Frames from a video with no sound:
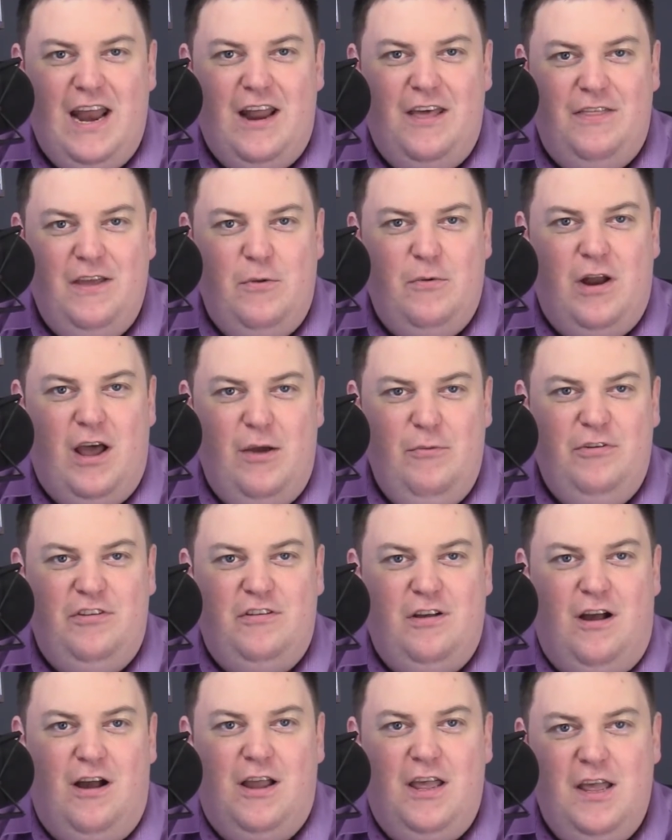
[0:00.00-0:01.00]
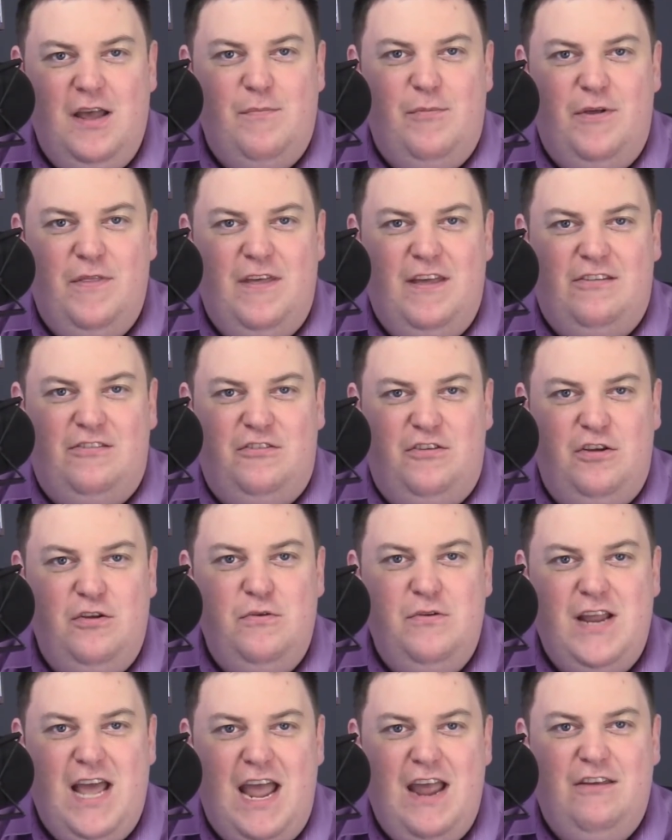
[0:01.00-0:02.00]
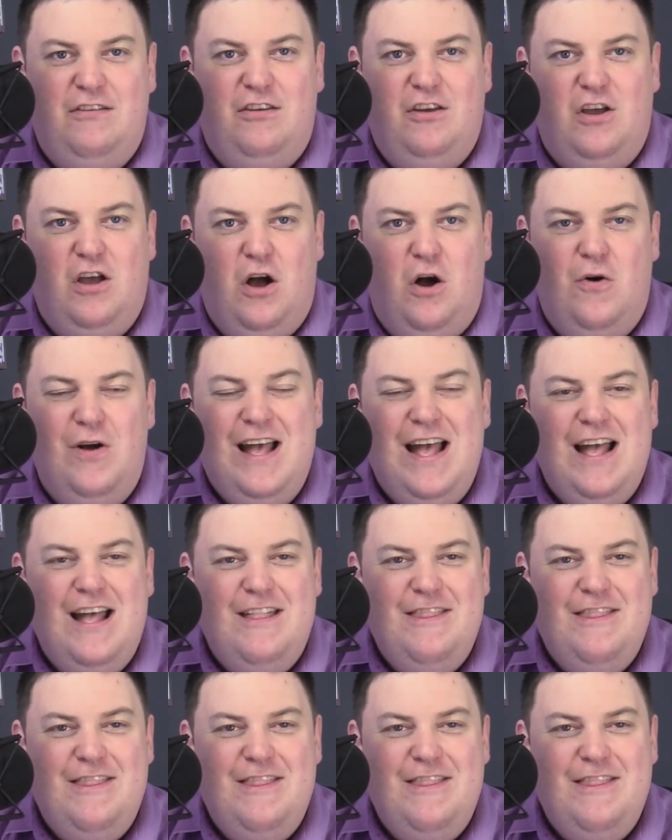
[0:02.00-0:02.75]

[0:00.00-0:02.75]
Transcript: and I think when I was talking about this 2 days ago,